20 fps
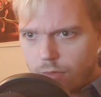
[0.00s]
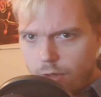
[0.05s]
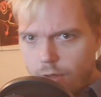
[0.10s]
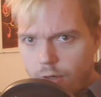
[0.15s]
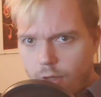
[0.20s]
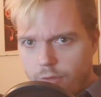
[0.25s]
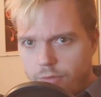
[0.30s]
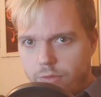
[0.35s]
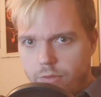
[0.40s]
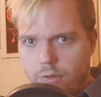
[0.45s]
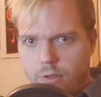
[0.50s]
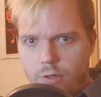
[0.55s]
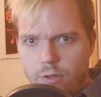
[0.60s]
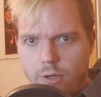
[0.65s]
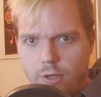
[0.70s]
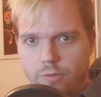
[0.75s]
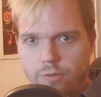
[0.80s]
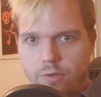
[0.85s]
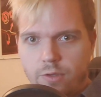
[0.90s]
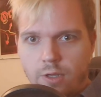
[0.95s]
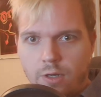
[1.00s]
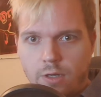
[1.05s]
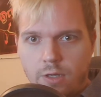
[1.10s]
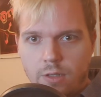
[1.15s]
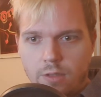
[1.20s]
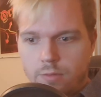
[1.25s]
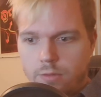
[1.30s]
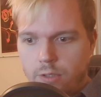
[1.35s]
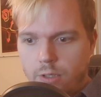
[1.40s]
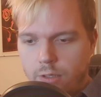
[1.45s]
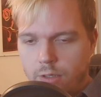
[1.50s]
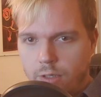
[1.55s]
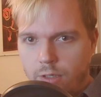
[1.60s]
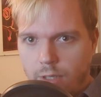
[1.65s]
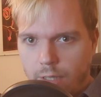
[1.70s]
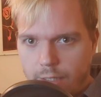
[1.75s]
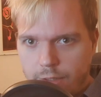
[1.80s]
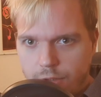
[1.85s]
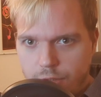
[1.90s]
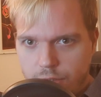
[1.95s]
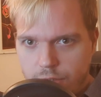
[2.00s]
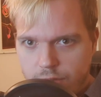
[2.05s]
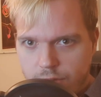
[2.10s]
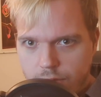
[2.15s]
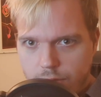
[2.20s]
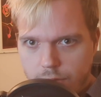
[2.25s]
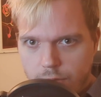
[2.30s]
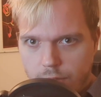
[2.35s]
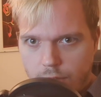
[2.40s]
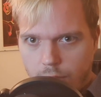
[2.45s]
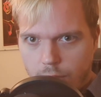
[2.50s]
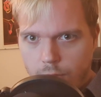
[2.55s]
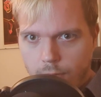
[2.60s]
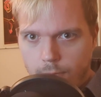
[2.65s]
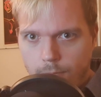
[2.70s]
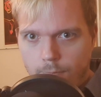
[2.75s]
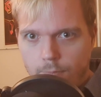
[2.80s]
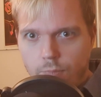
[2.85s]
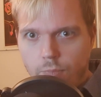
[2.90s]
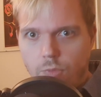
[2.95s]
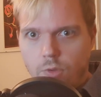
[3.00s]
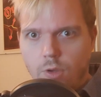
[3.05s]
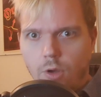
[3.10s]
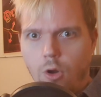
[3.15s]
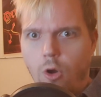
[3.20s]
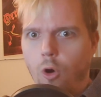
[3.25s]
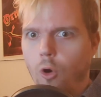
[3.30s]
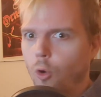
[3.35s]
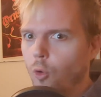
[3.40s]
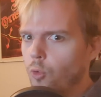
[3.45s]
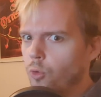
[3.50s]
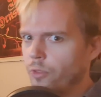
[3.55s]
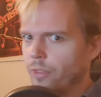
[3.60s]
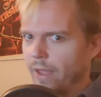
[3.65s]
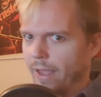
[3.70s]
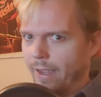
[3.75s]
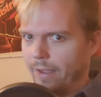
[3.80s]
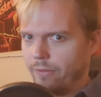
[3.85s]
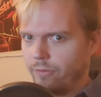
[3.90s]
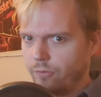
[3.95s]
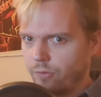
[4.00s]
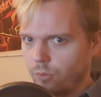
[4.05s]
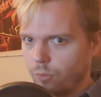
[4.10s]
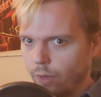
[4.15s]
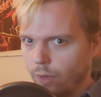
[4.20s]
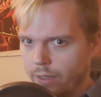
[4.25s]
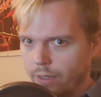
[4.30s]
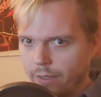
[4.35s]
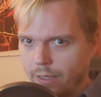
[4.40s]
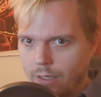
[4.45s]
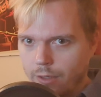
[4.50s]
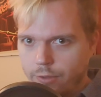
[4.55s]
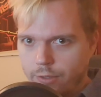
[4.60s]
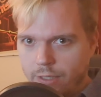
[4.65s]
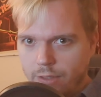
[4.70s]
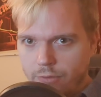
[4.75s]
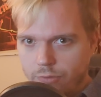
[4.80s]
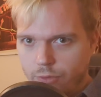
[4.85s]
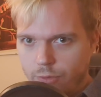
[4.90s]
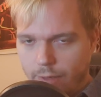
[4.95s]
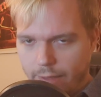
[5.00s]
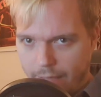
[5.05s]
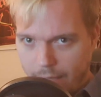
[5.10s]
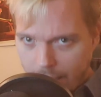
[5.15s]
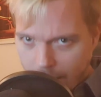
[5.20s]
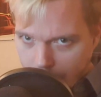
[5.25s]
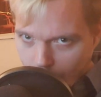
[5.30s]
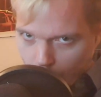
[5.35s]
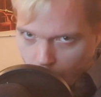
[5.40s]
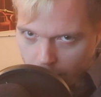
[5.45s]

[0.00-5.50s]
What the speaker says: They're not gonna like just, you know, hold that while they look into like, hey,